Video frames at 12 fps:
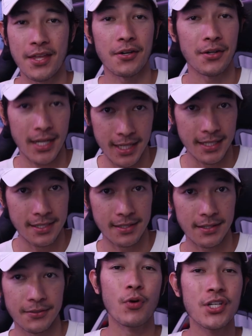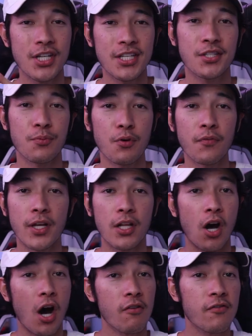there is, which is to move it
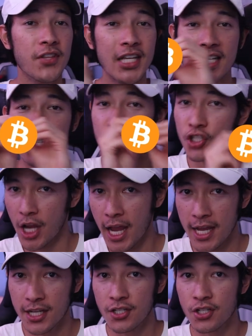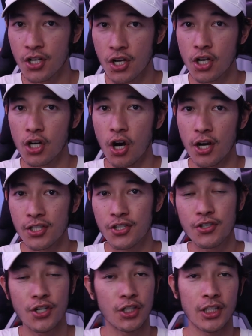off of the exchange
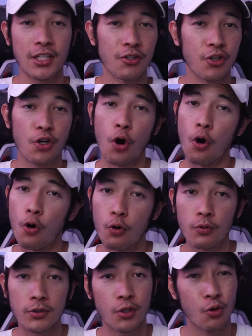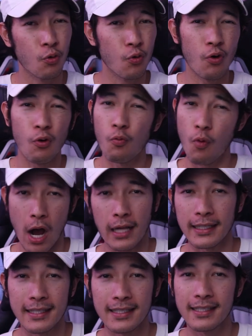onto your little cold, cool
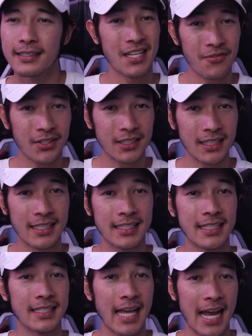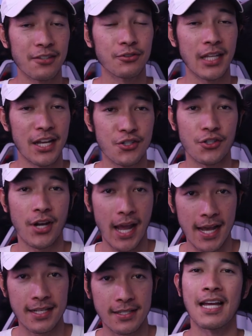wallet. Specifically the Nano Ledger
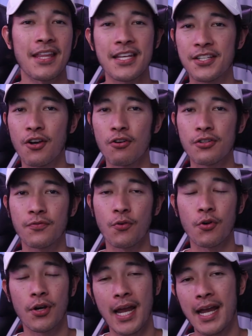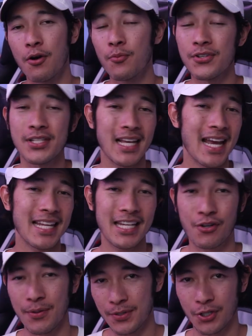S. Now this goes for almost any
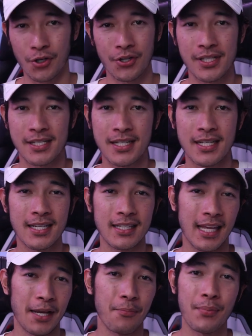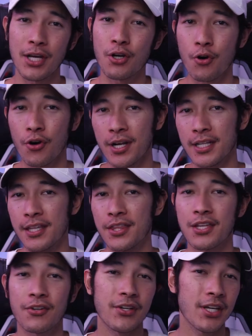cryptocurrency like Bitcoin,
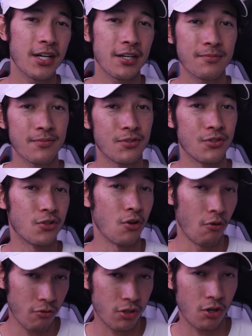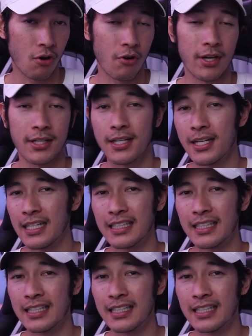Ethereum, Dogecoin,